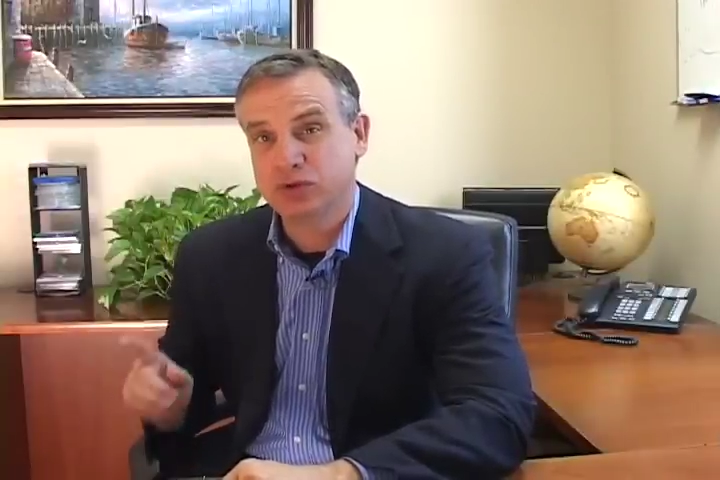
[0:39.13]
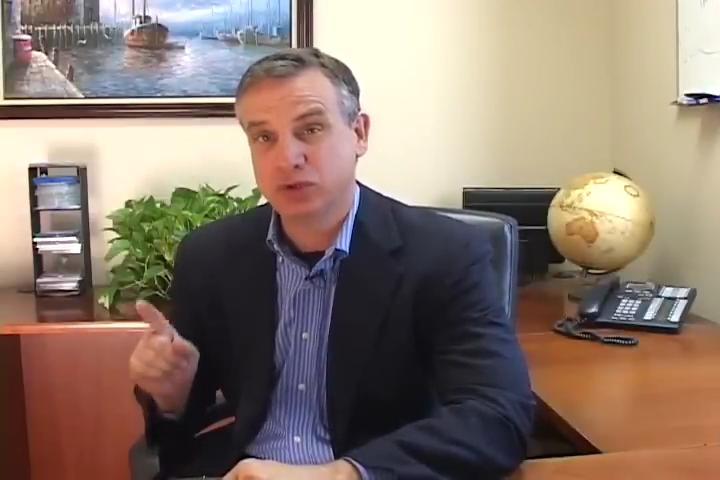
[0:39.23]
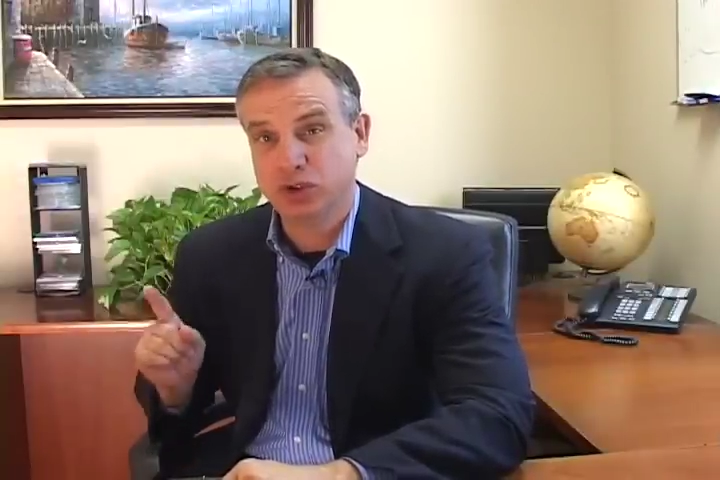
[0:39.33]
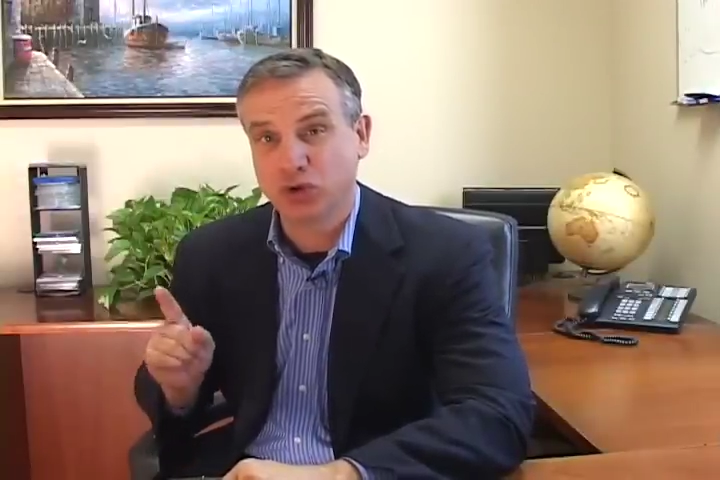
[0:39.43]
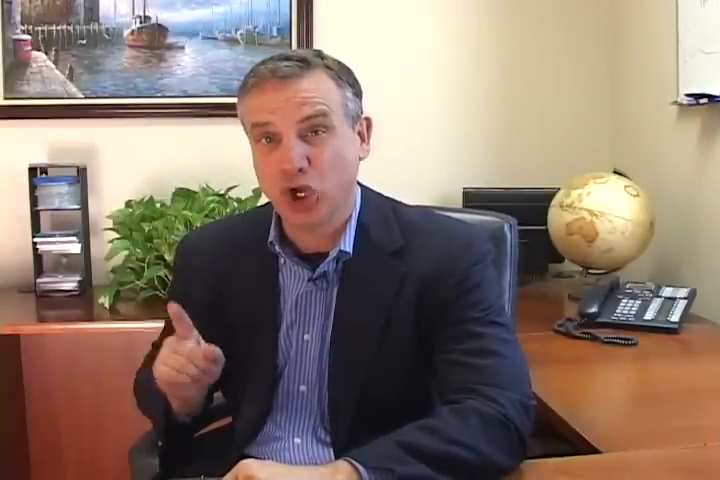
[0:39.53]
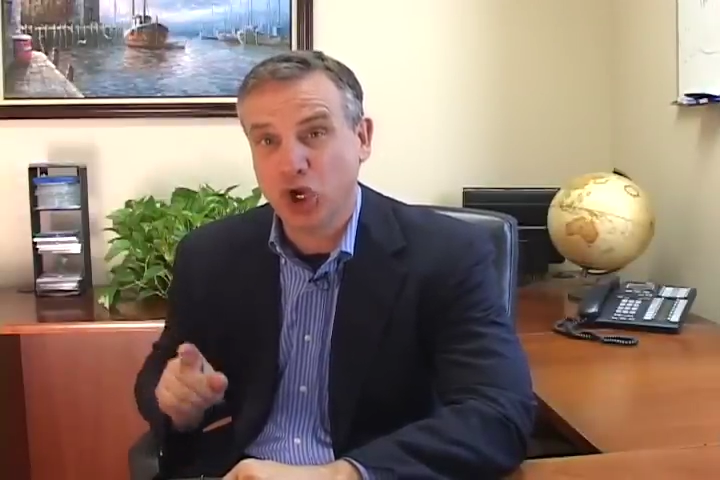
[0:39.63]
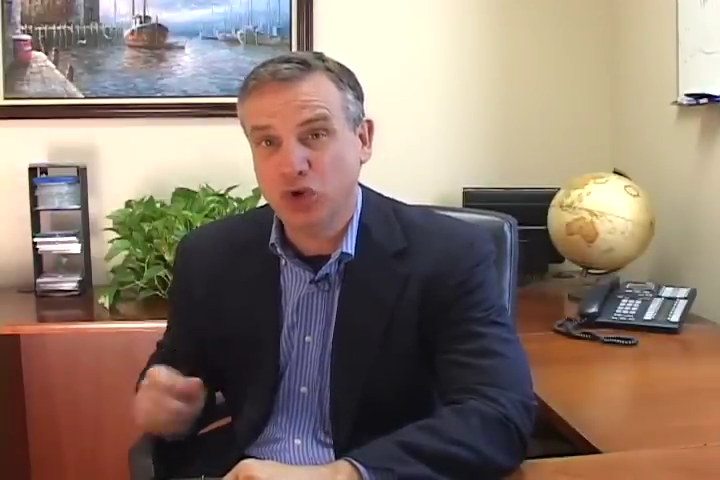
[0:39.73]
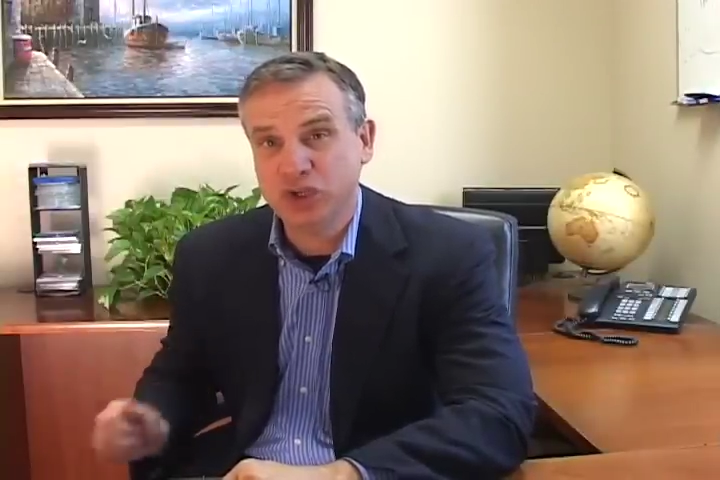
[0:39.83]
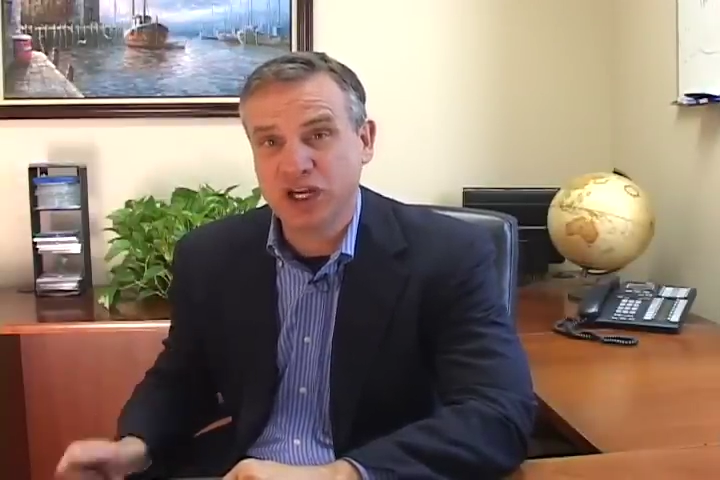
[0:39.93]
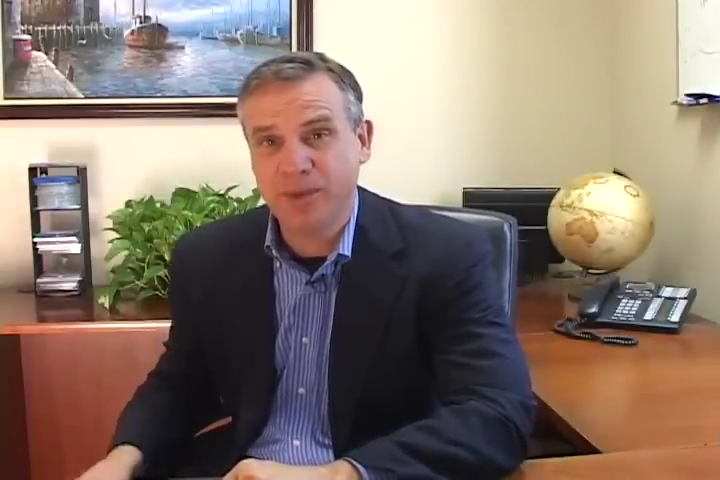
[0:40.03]
to your
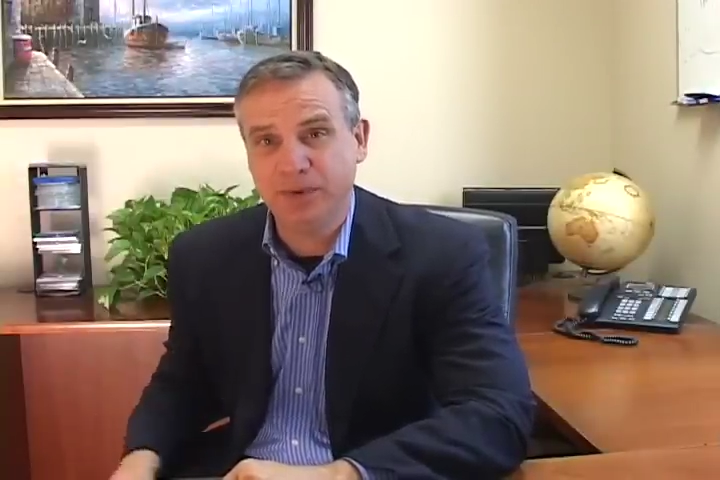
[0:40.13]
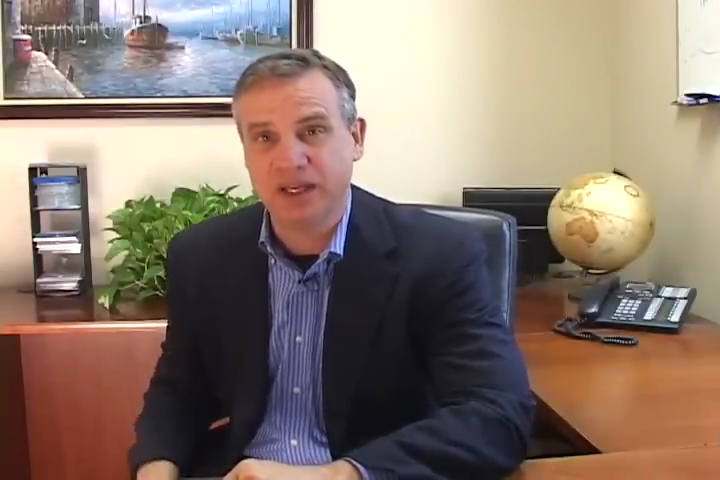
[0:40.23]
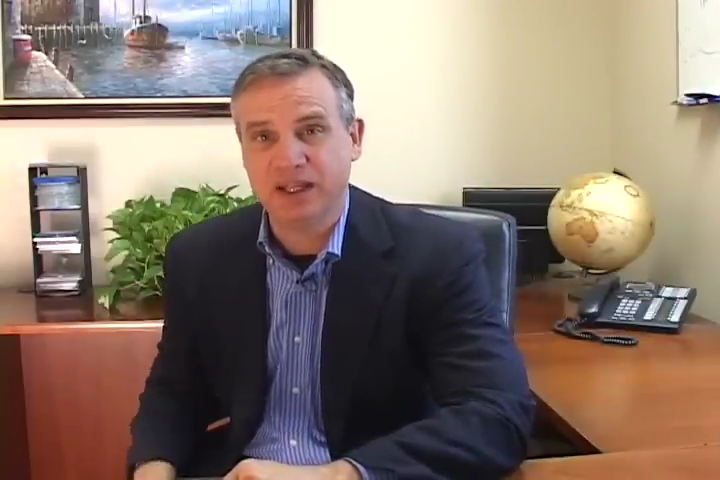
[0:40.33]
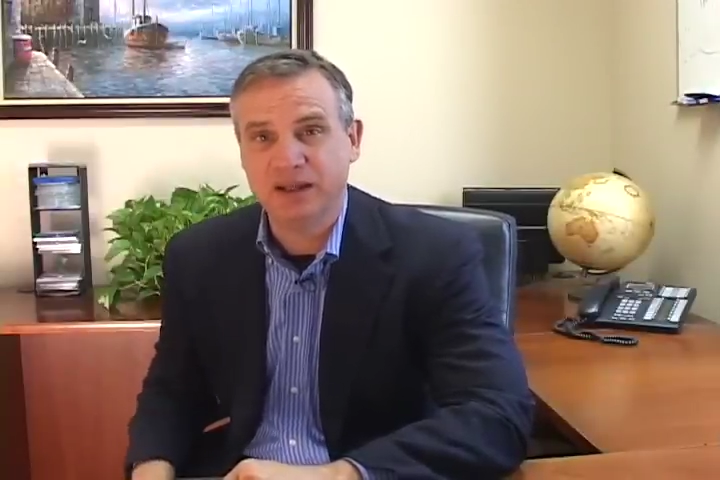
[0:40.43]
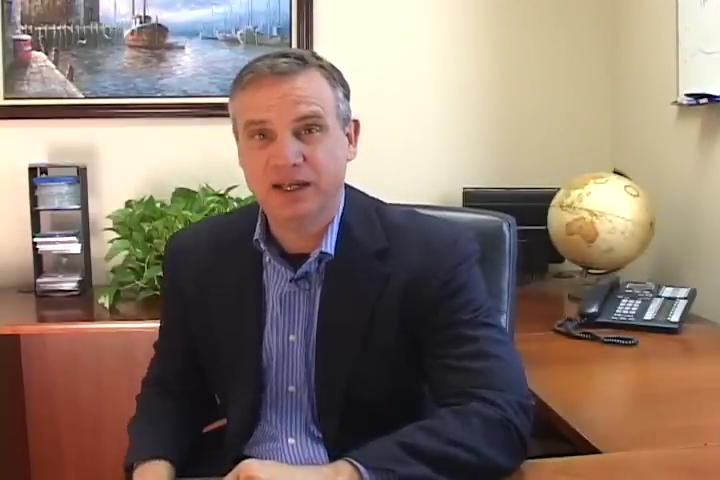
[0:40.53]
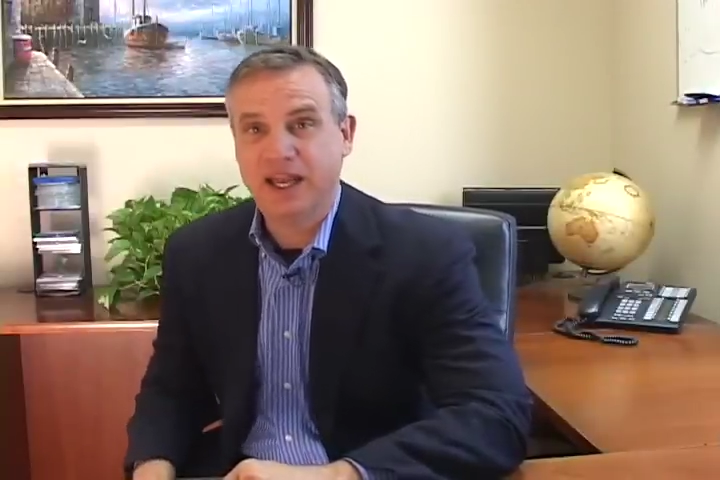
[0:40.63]
own company